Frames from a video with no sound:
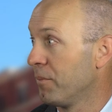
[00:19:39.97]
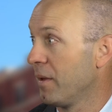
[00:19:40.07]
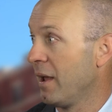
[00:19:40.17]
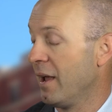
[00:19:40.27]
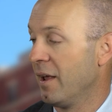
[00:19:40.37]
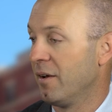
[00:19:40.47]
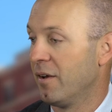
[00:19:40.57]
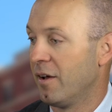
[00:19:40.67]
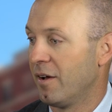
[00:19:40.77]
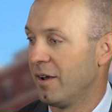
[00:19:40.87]
And
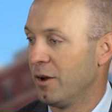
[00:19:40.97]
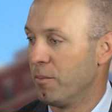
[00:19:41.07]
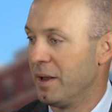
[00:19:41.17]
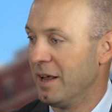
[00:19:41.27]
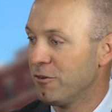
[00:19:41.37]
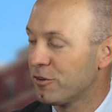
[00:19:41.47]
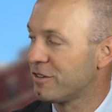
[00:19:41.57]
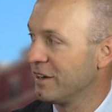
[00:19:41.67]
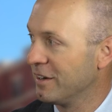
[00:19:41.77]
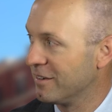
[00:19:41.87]
it'll be
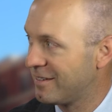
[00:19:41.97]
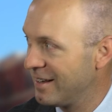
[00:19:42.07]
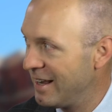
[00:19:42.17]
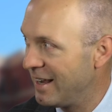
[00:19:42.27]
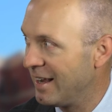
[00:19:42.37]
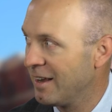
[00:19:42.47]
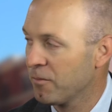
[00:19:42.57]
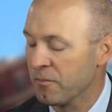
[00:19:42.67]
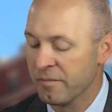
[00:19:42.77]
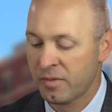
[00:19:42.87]
interesting to see
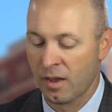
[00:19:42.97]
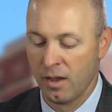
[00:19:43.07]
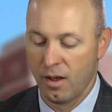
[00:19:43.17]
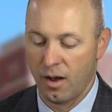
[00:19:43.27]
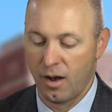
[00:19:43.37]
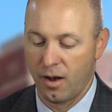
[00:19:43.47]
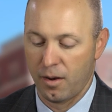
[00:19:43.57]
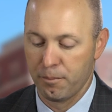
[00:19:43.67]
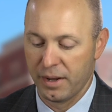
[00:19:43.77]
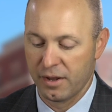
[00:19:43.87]

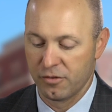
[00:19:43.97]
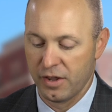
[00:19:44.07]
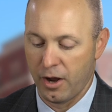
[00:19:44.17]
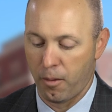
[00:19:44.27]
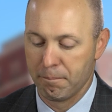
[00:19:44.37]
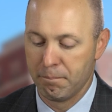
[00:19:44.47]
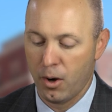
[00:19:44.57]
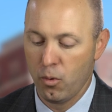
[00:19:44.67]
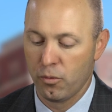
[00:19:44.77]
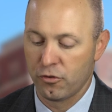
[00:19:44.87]
because they are
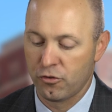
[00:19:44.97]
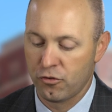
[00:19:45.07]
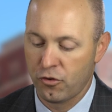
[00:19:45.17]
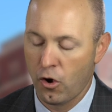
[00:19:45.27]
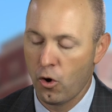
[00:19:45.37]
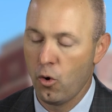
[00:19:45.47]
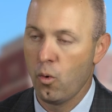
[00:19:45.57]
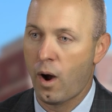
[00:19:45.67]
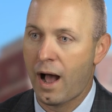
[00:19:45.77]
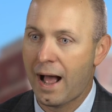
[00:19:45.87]
both so
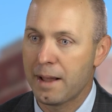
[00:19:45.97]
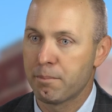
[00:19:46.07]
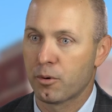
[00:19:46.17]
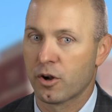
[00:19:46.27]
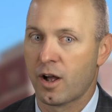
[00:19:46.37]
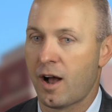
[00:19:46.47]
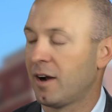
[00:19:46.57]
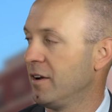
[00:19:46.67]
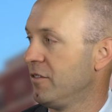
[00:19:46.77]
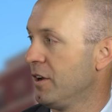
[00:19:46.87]
hyper
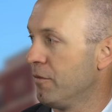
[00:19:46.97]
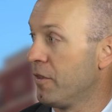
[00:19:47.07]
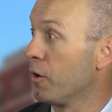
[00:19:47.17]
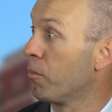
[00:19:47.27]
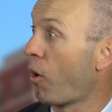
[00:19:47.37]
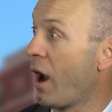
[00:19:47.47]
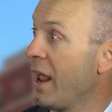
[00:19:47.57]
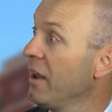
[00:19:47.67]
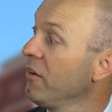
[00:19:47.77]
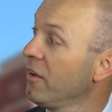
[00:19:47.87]
cognizant of their
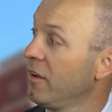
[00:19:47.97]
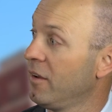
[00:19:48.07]
brand.